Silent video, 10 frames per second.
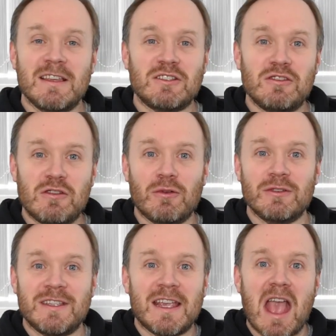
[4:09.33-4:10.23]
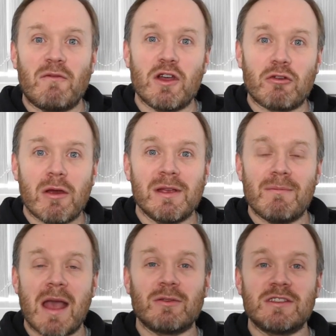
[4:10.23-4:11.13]
this daunting, ever-growing
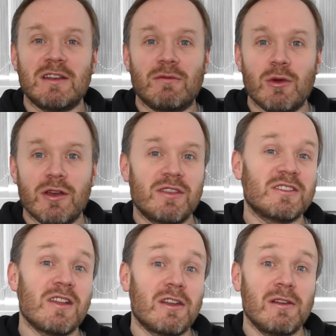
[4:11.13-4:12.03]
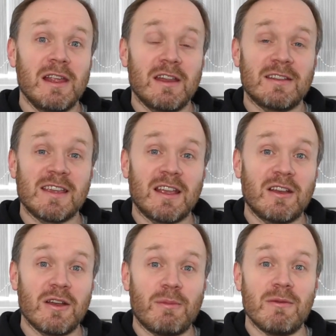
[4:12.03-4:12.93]
mountain of work that's not only going to take a
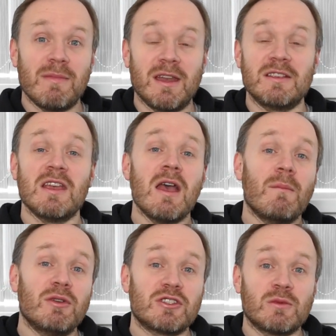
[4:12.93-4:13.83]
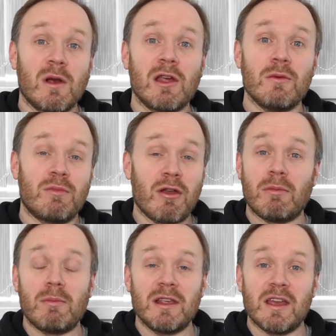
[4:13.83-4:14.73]
couple of minutes, but swallow
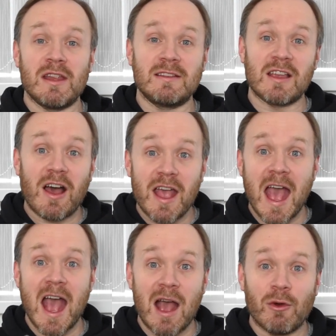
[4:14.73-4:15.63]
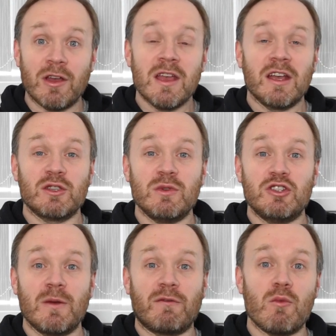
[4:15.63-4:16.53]
probably an entire hour as we
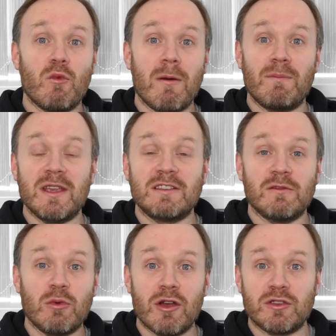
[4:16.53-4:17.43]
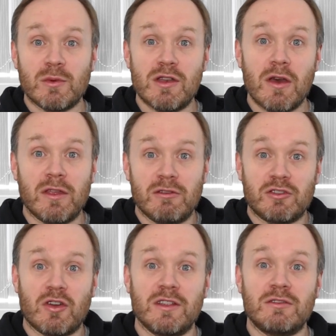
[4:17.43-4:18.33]
jump from one piece of work to another in
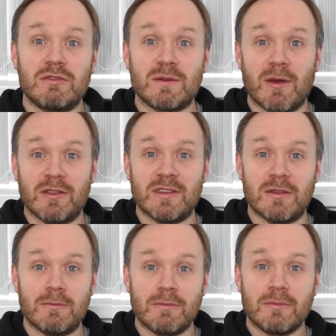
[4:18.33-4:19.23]
trying to respond to them.